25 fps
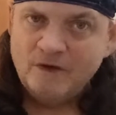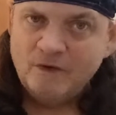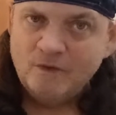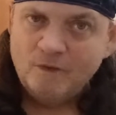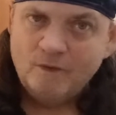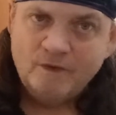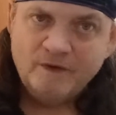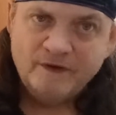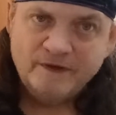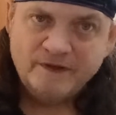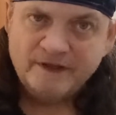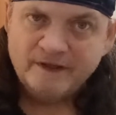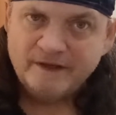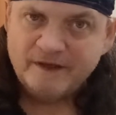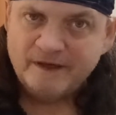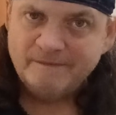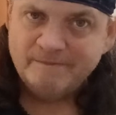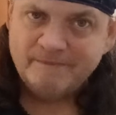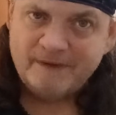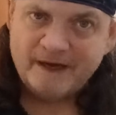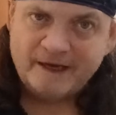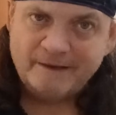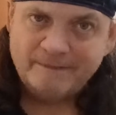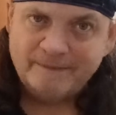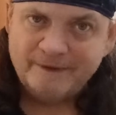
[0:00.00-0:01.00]
with
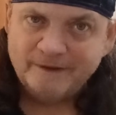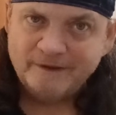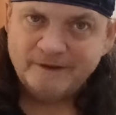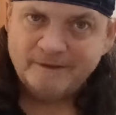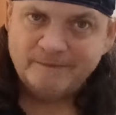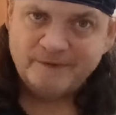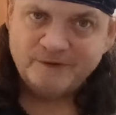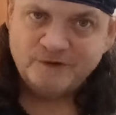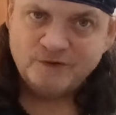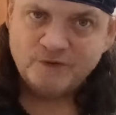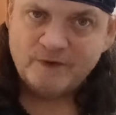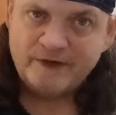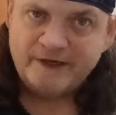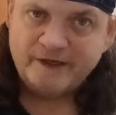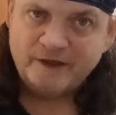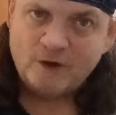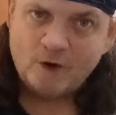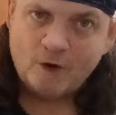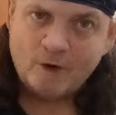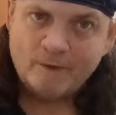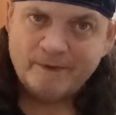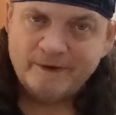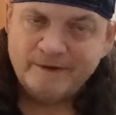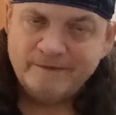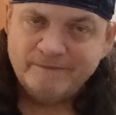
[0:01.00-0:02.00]
compatibility between
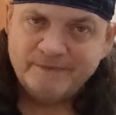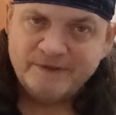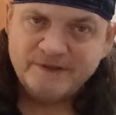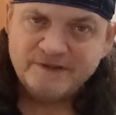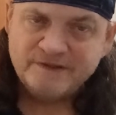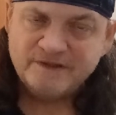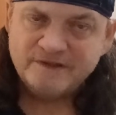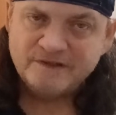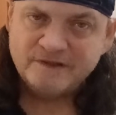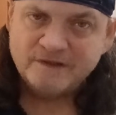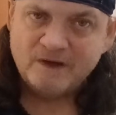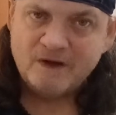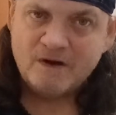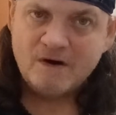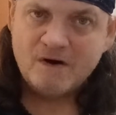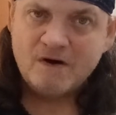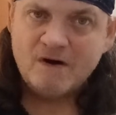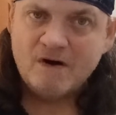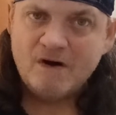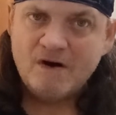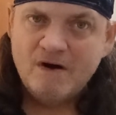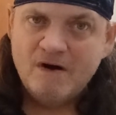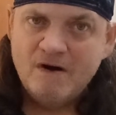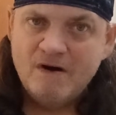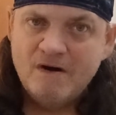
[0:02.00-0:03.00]
corporate and business
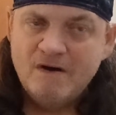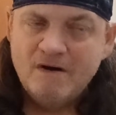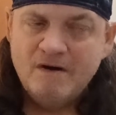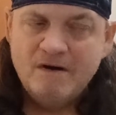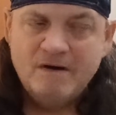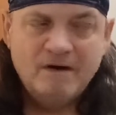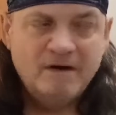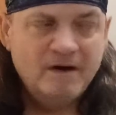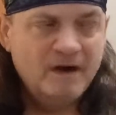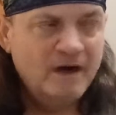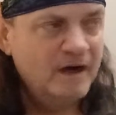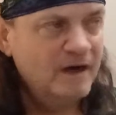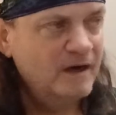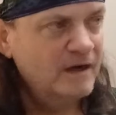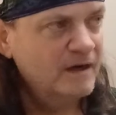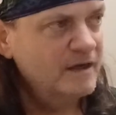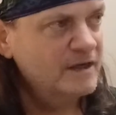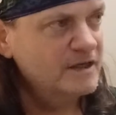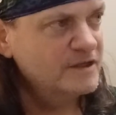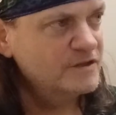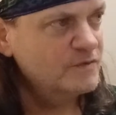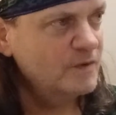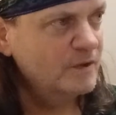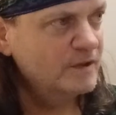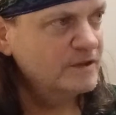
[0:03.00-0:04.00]
law,
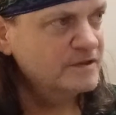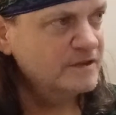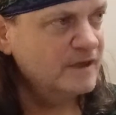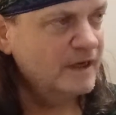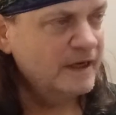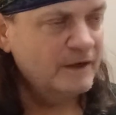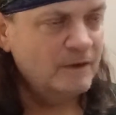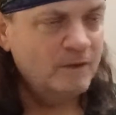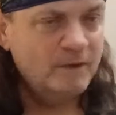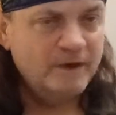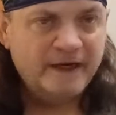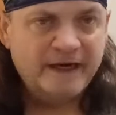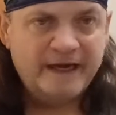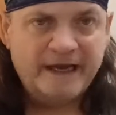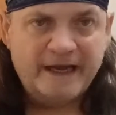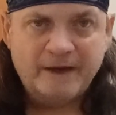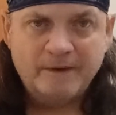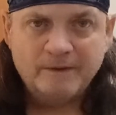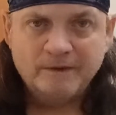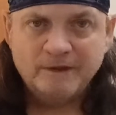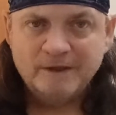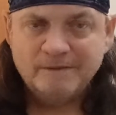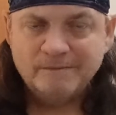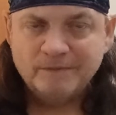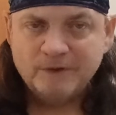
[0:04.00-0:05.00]
as well as like what an
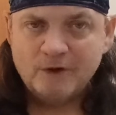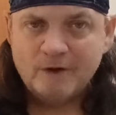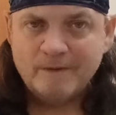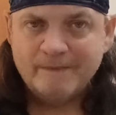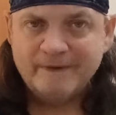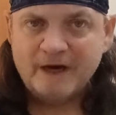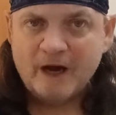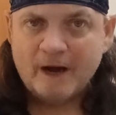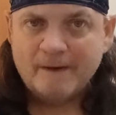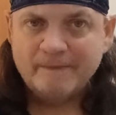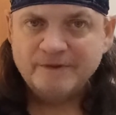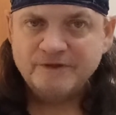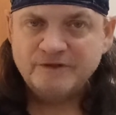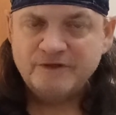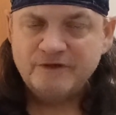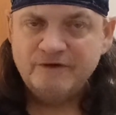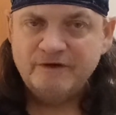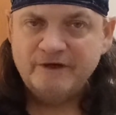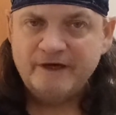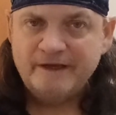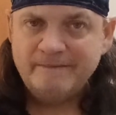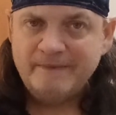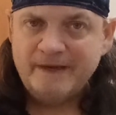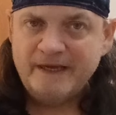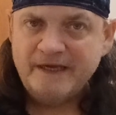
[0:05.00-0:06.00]
equal employment
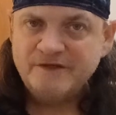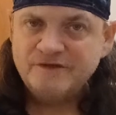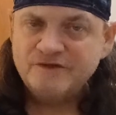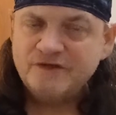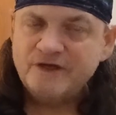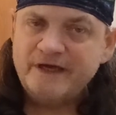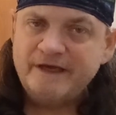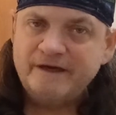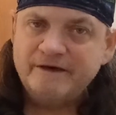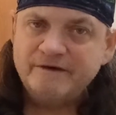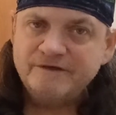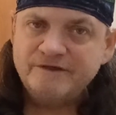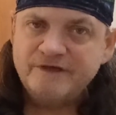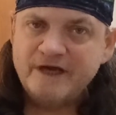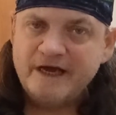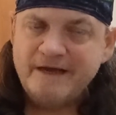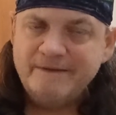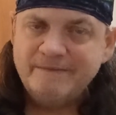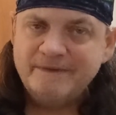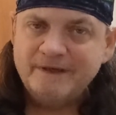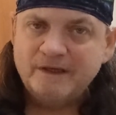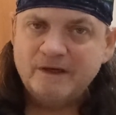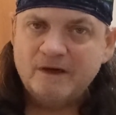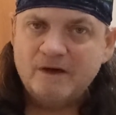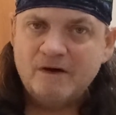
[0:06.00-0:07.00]
opportunity means to
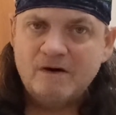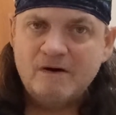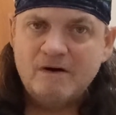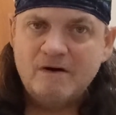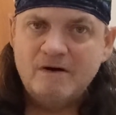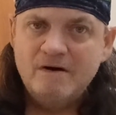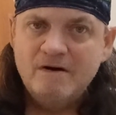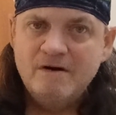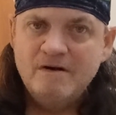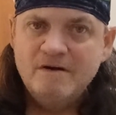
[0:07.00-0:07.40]
entertainment law.